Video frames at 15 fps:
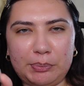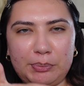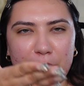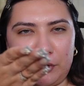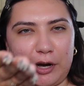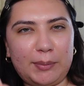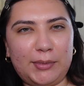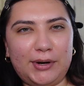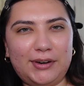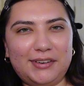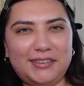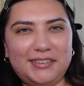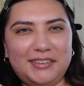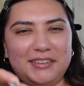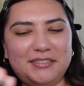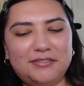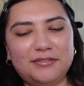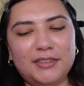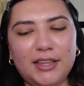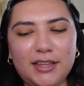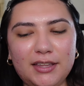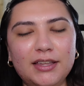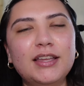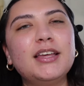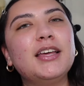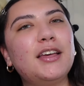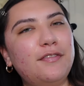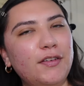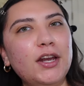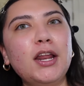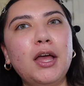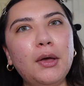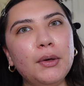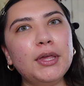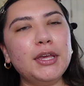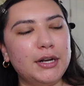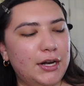primer. If you know, you